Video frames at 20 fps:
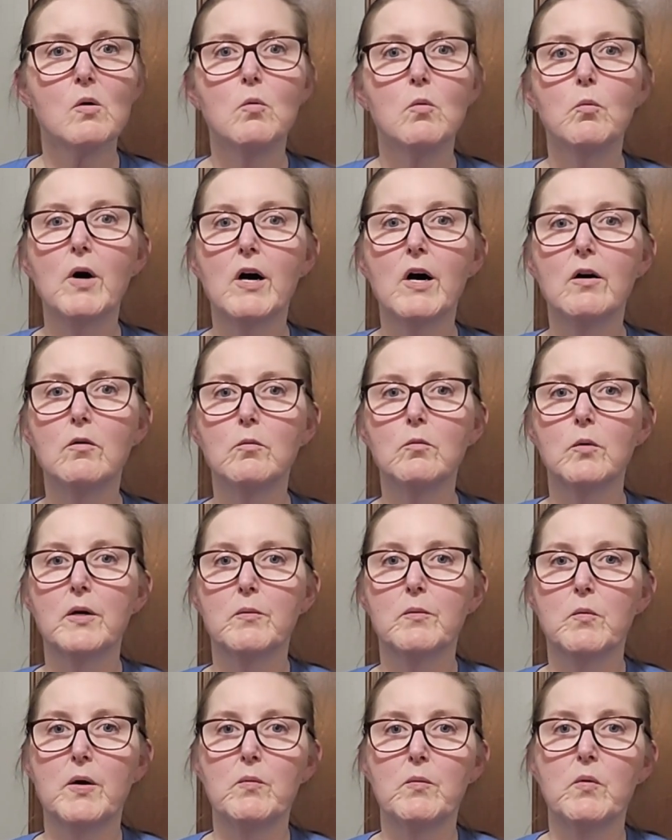Well,
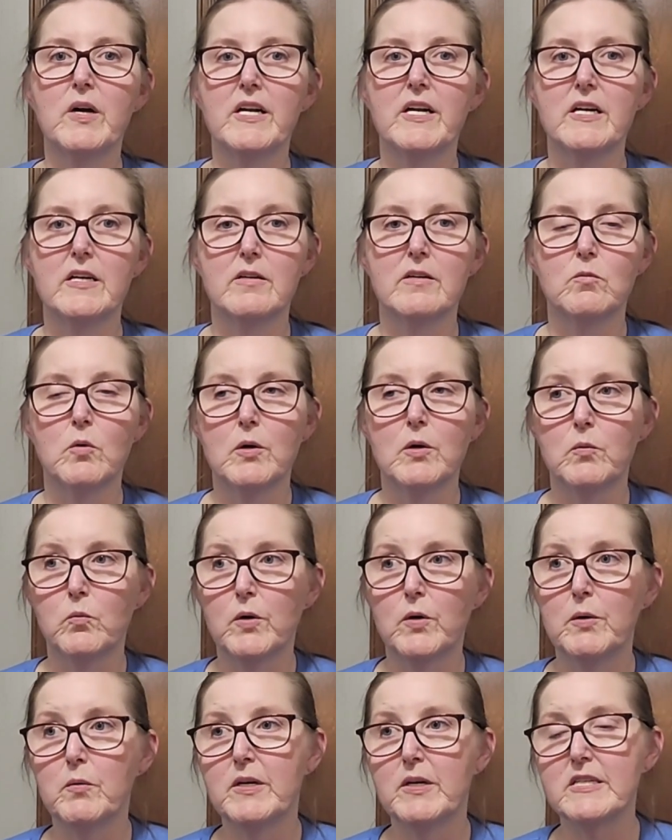when we
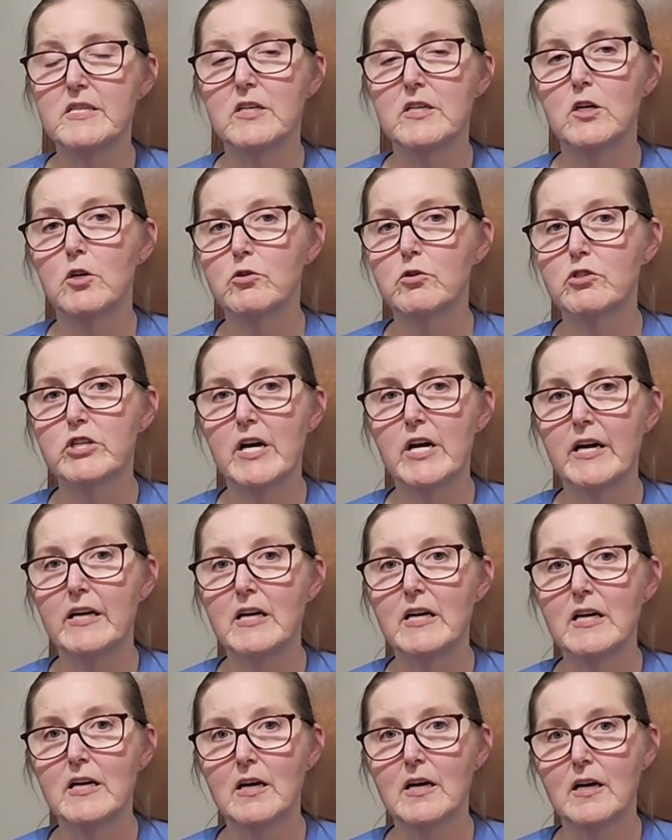went to go
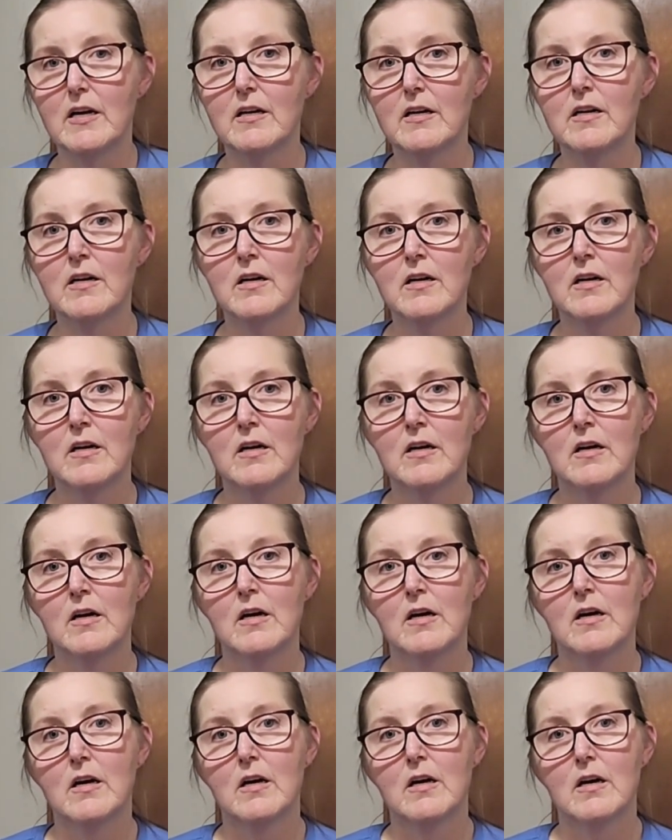check in,
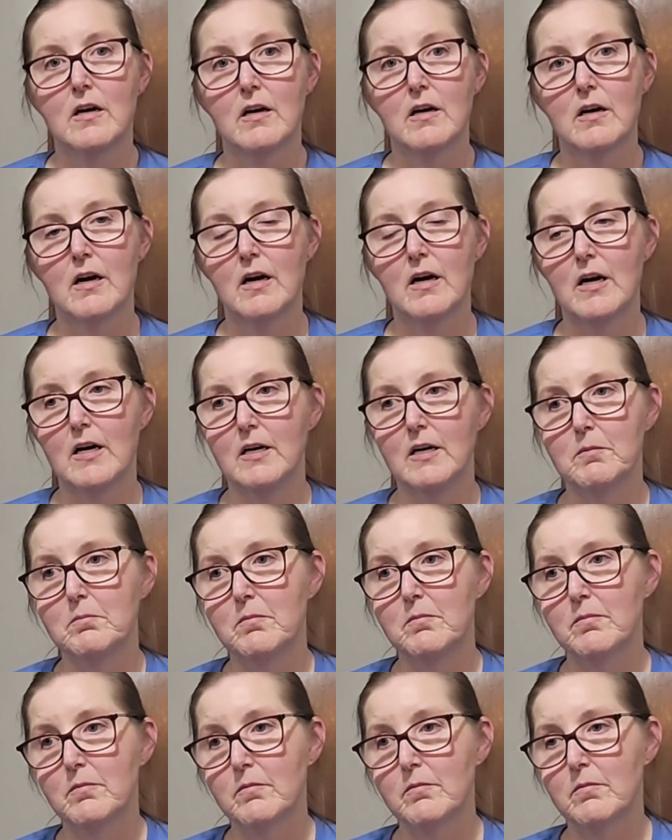
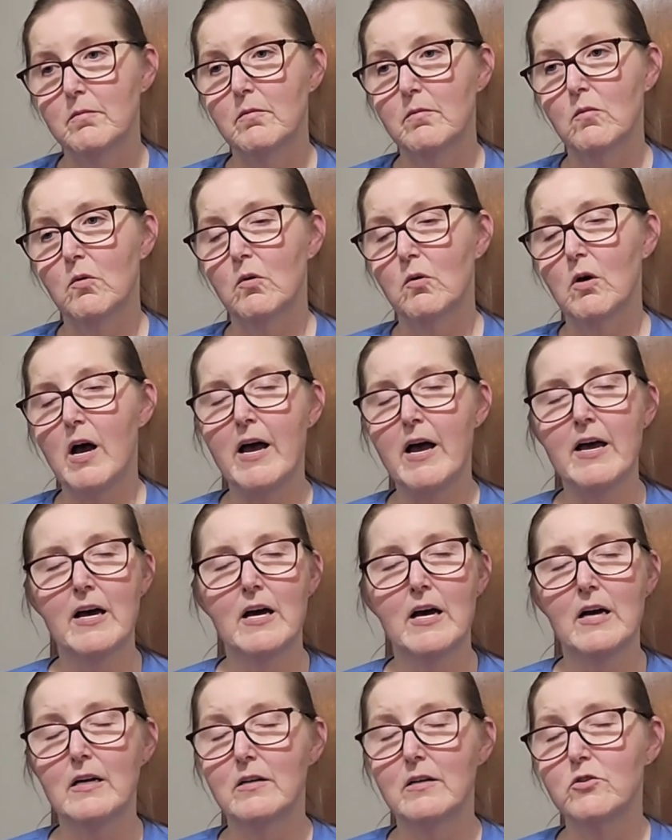I
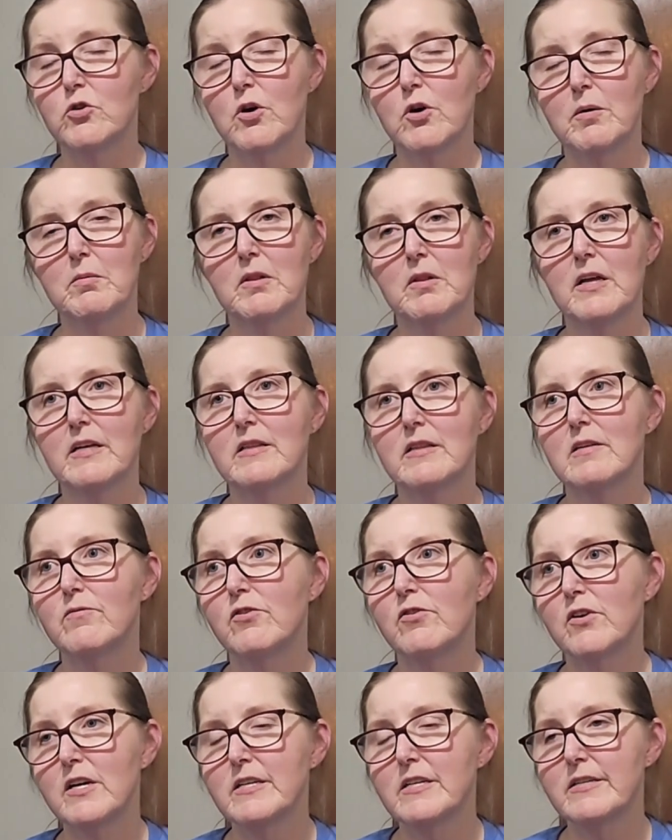had trouble at the
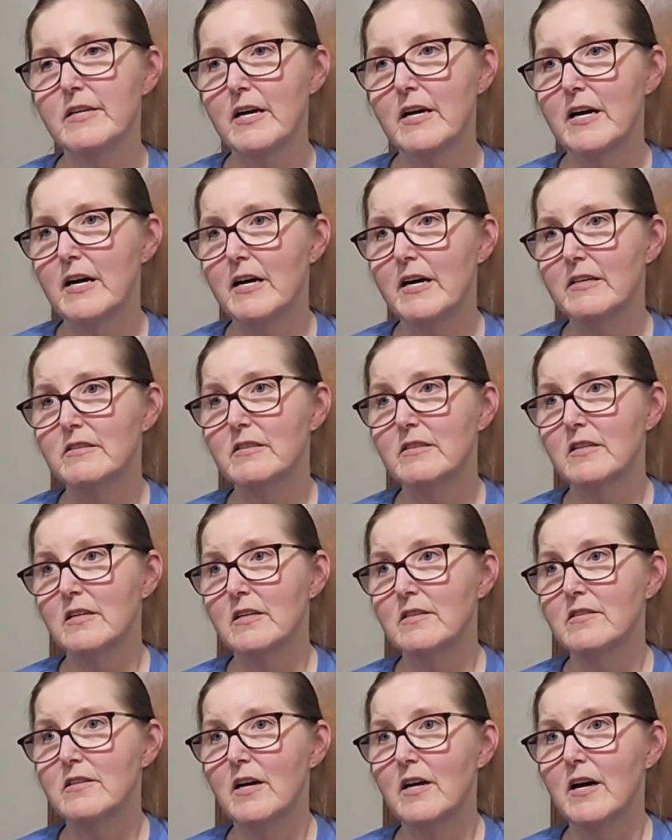front desk.
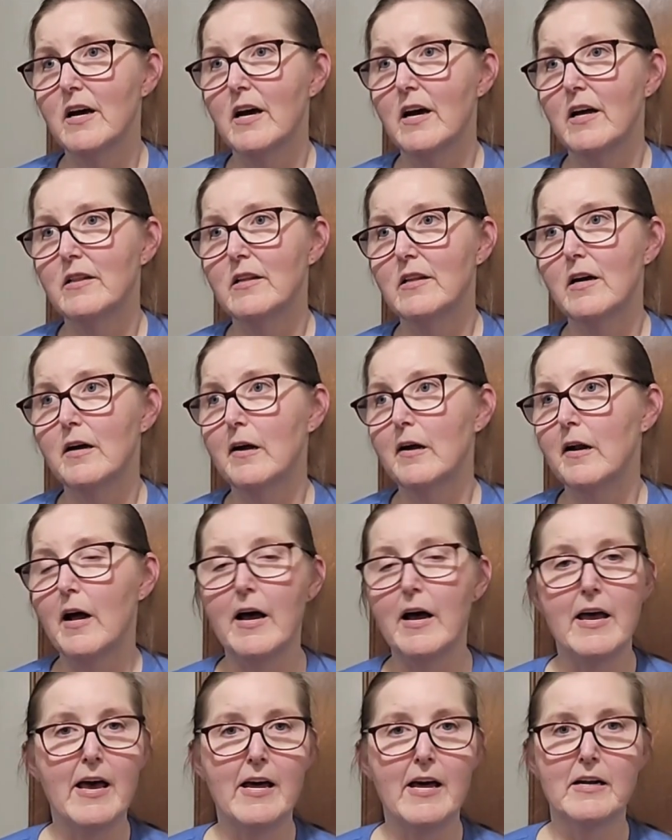They said that
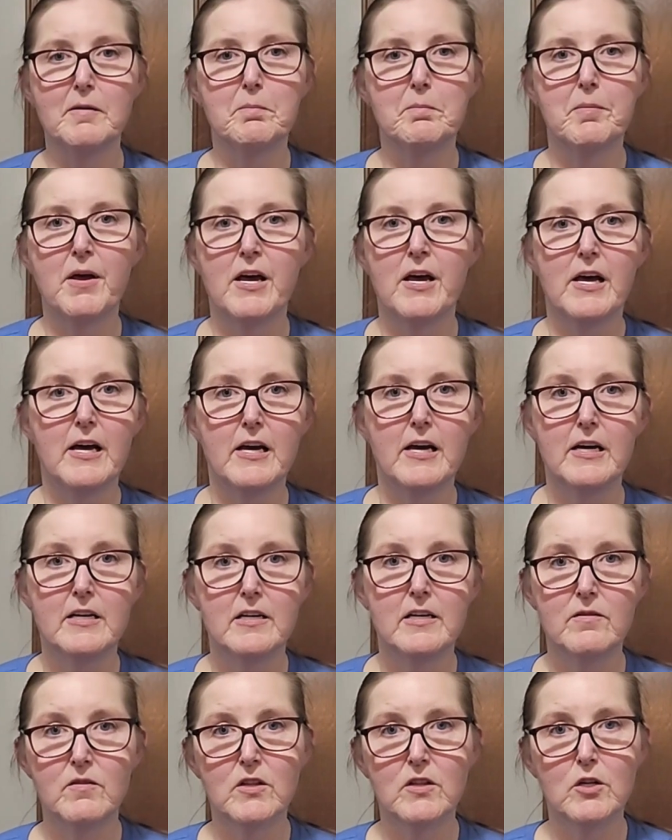I hadn't
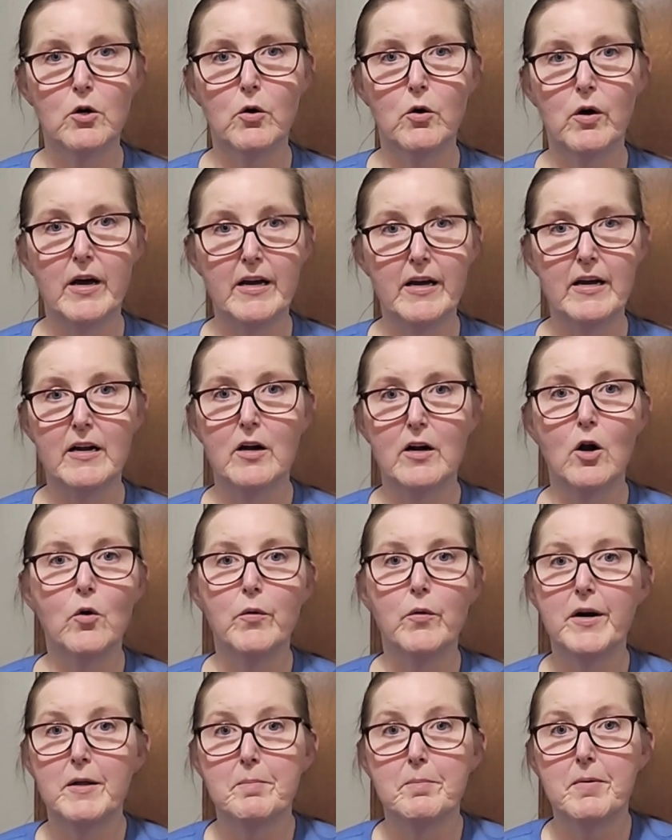paid, even though I had
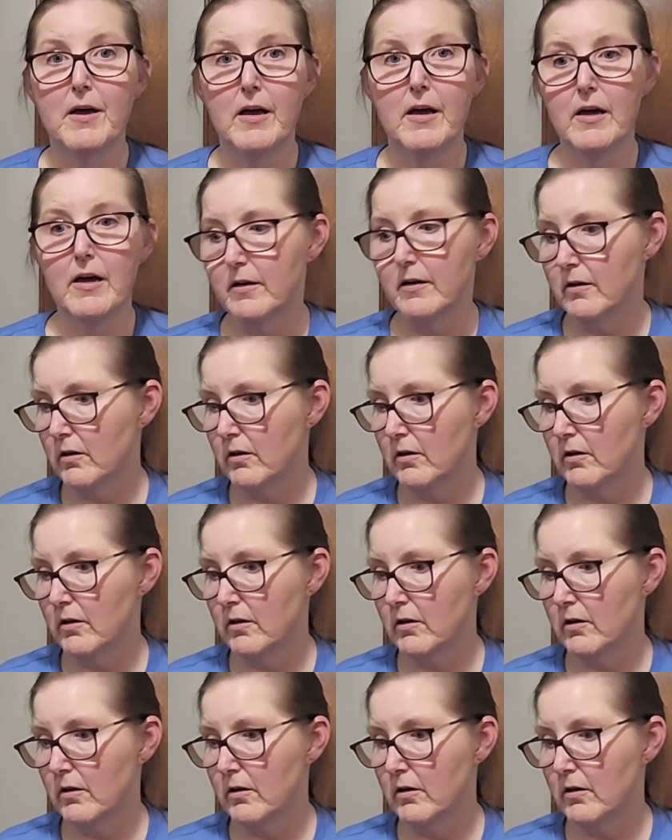already paid.